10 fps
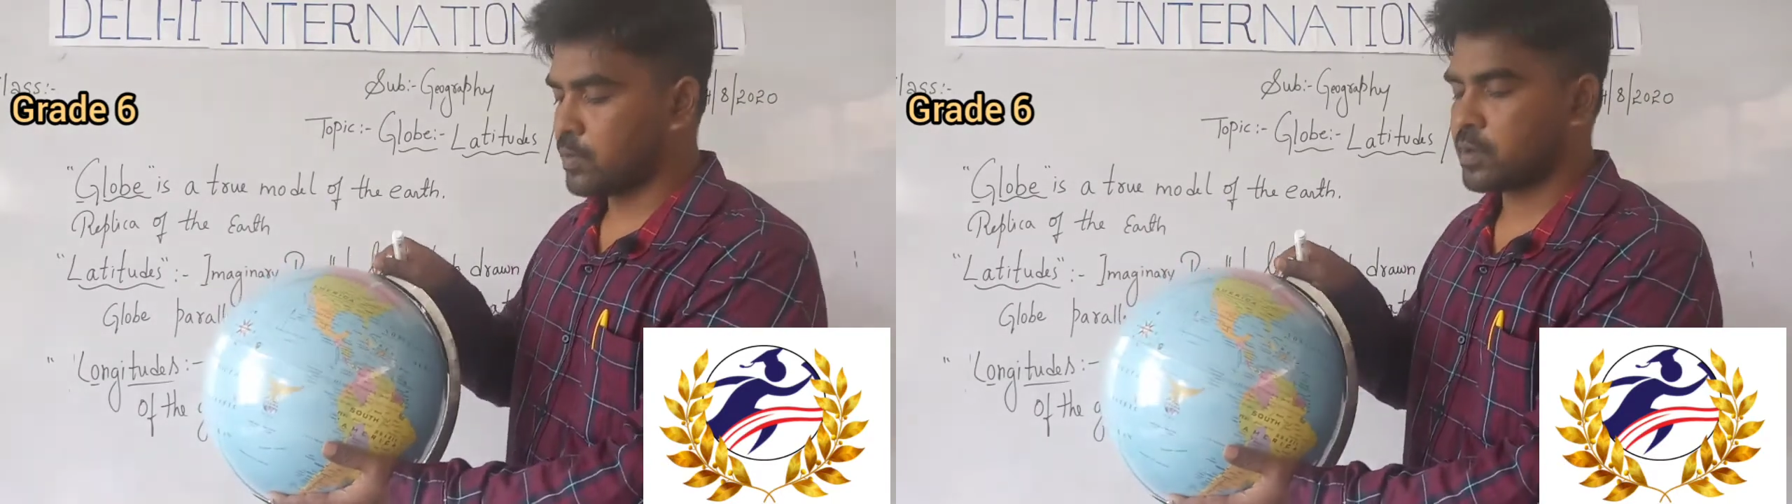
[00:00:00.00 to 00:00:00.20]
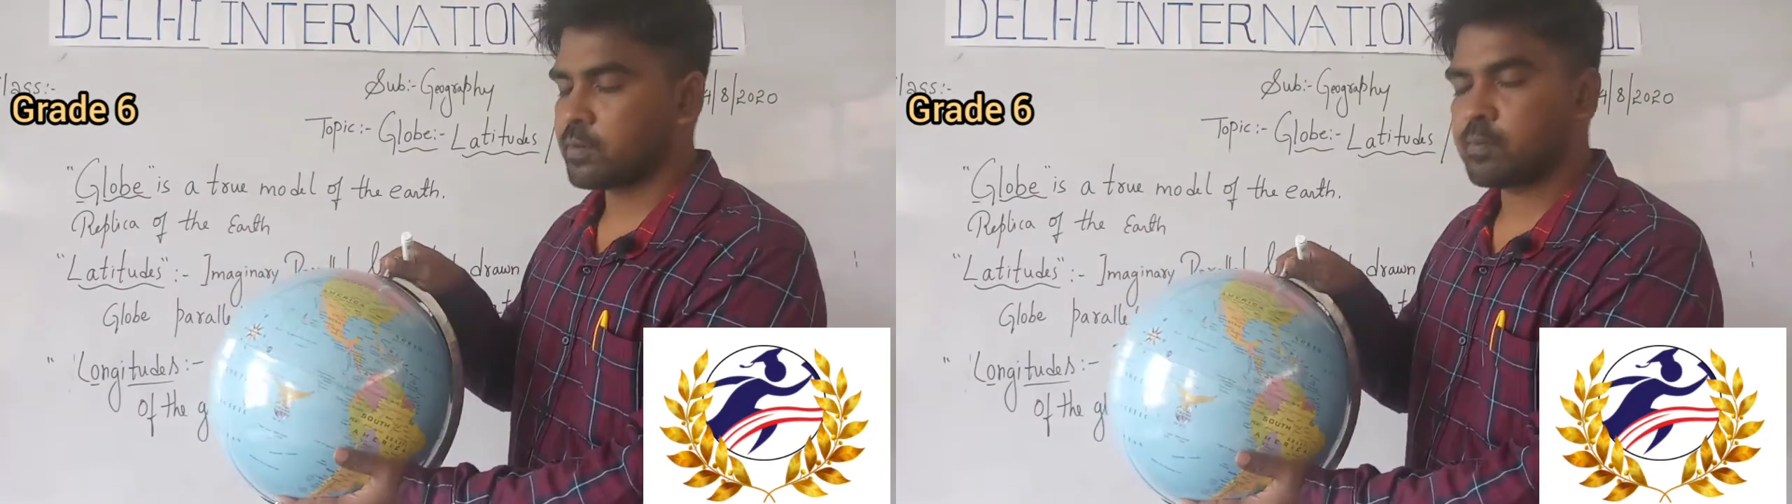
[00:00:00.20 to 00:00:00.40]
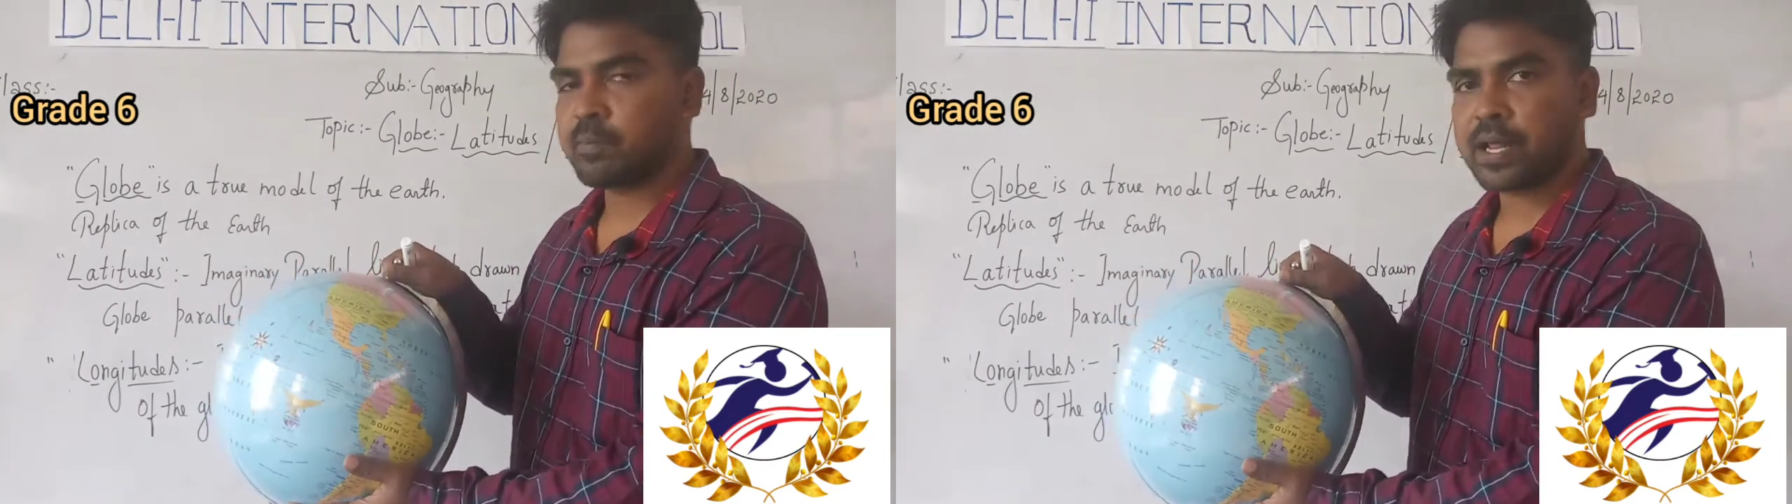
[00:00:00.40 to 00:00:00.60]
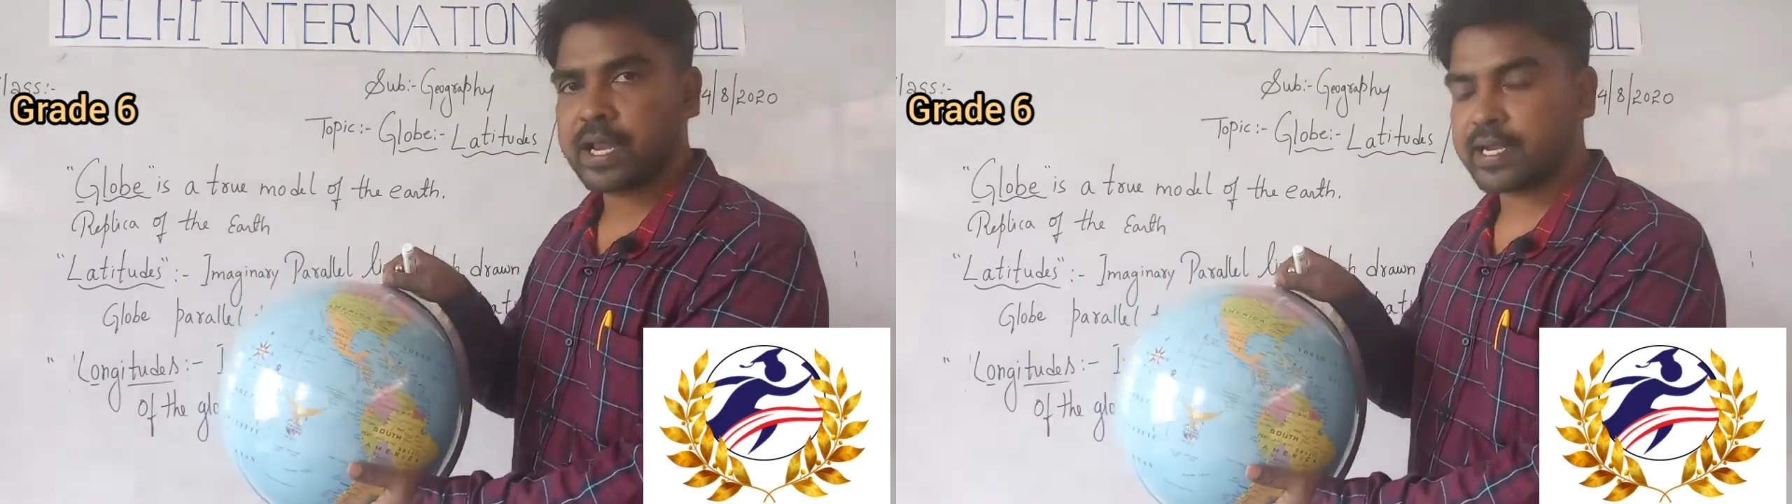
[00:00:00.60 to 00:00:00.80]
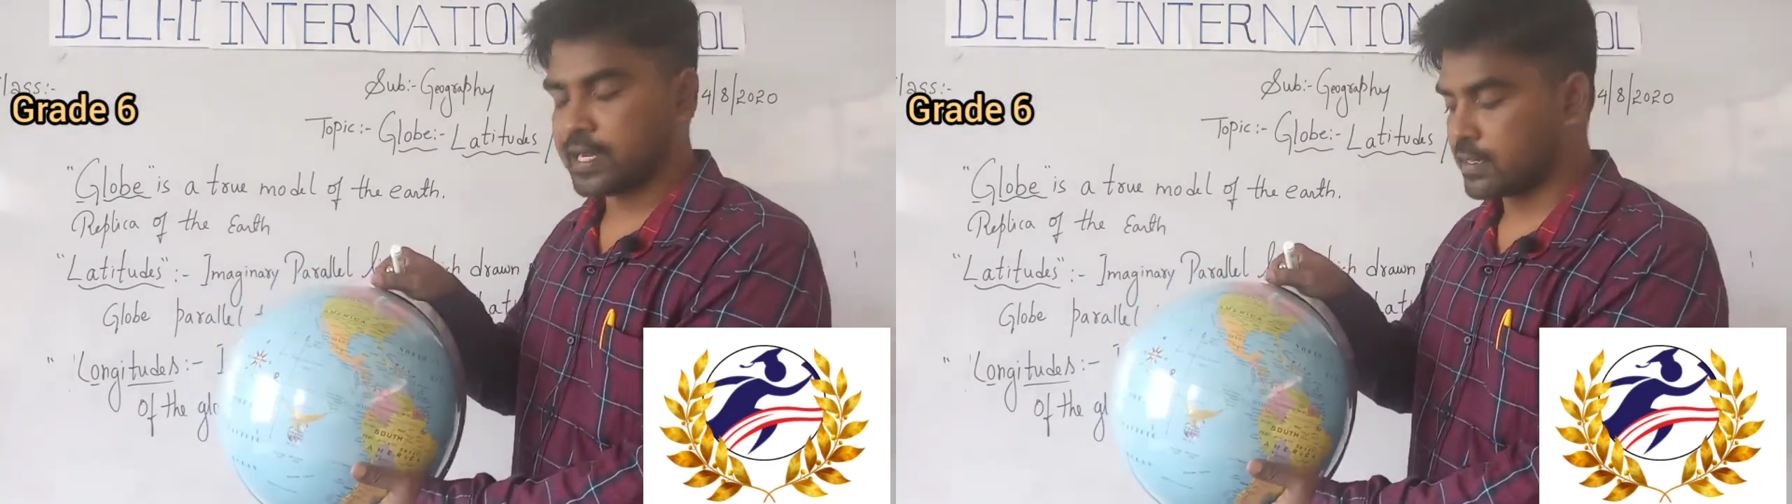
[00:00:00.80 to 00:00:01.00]
our
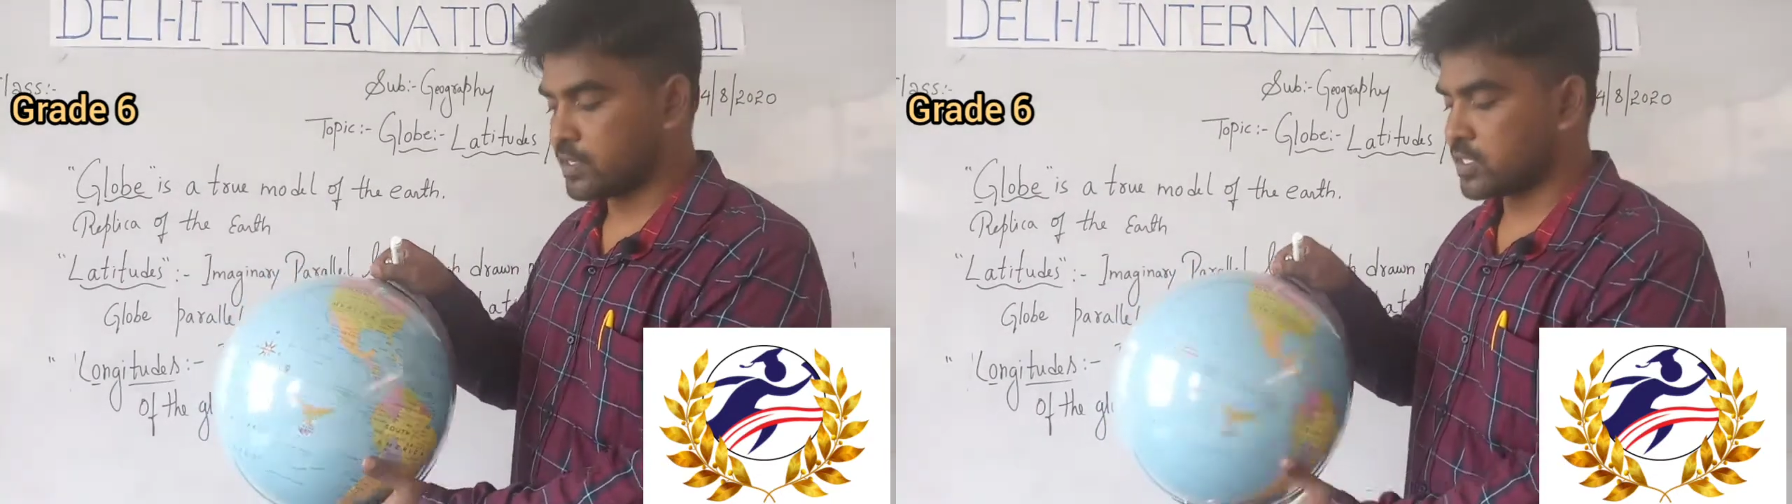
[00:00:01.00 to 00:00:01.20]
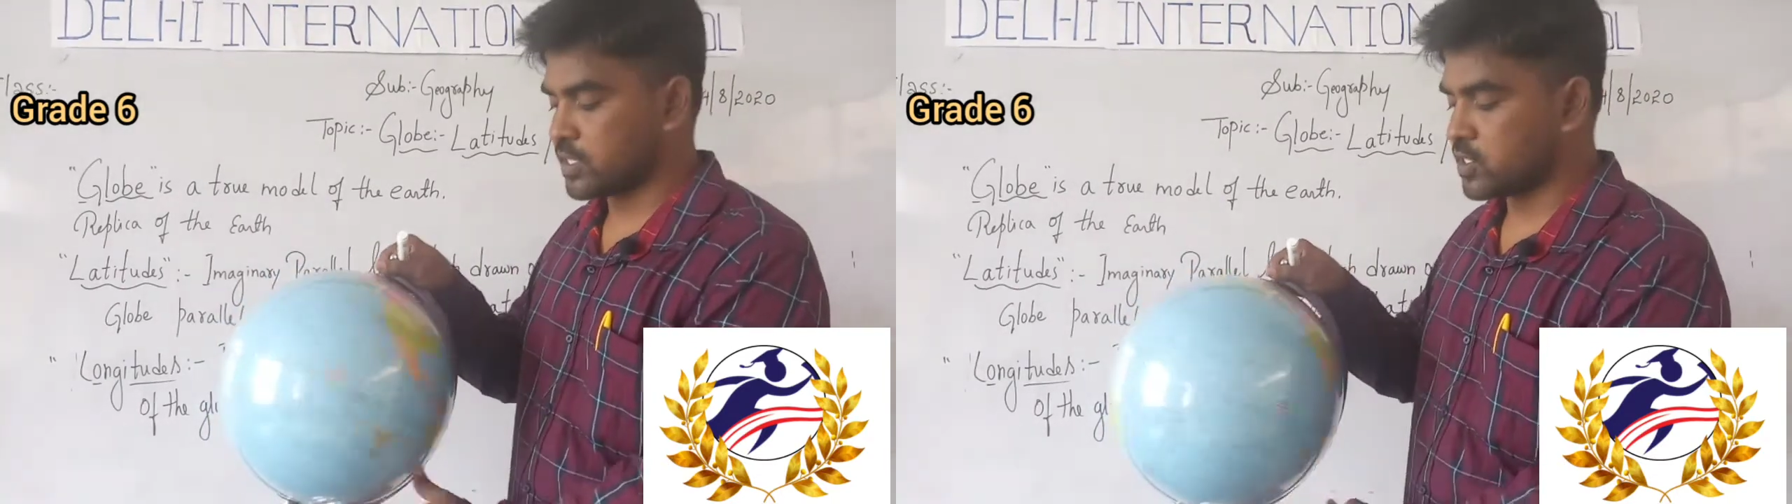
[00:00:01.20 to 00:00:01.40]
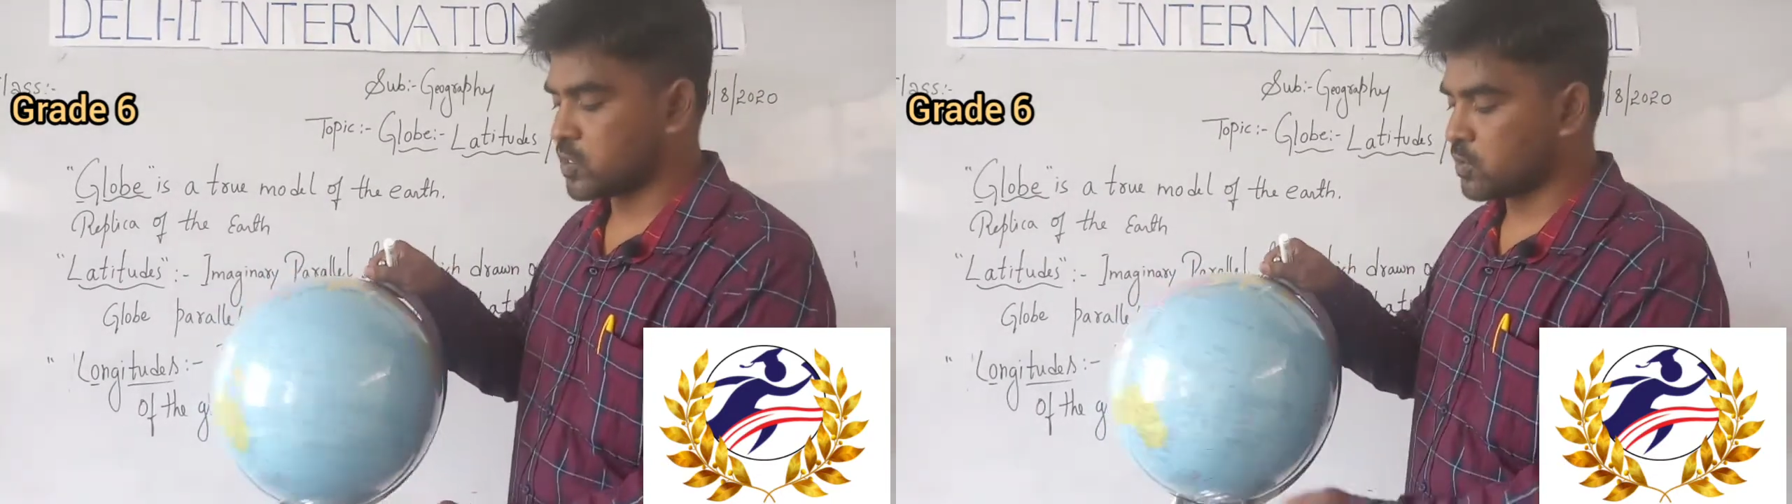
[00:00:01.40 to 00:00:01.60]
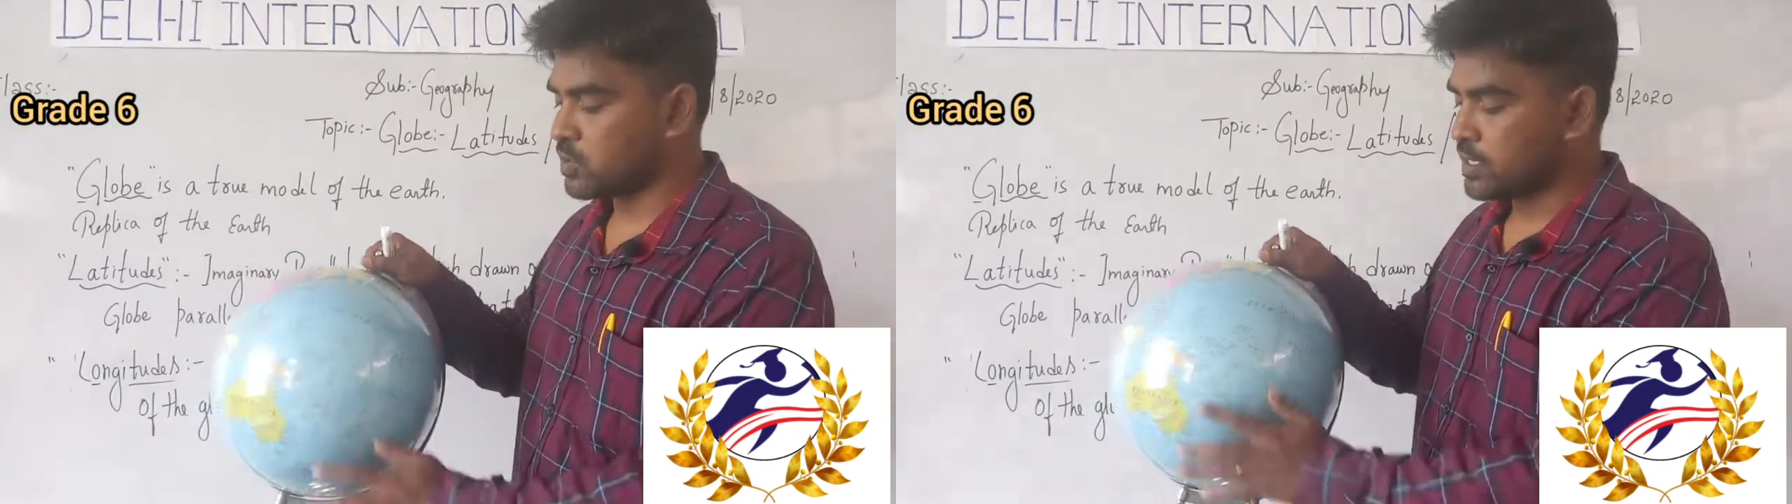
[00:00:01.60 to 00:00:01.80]
planet earth is also